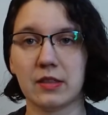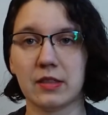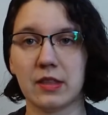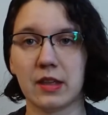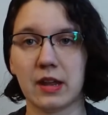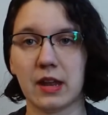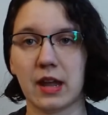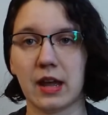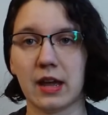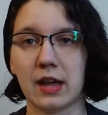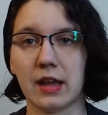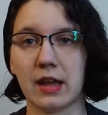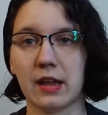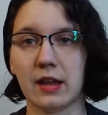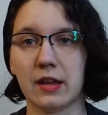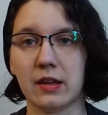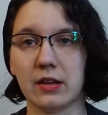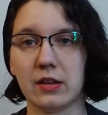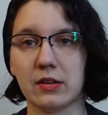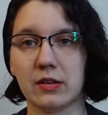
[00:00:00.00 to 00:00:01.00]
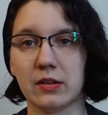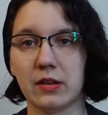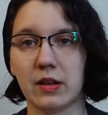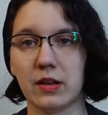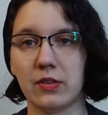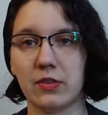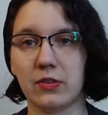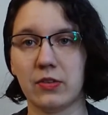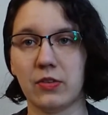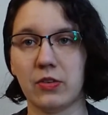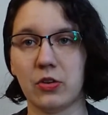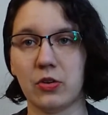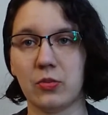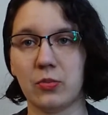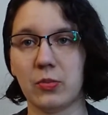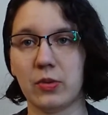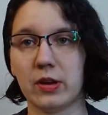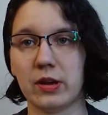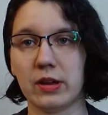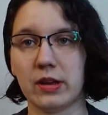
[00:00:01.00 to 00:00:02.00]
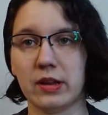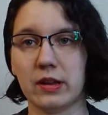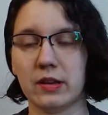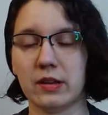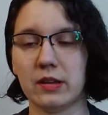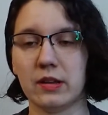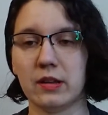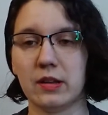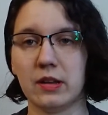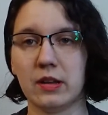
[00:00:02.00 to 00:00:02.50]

that I consume and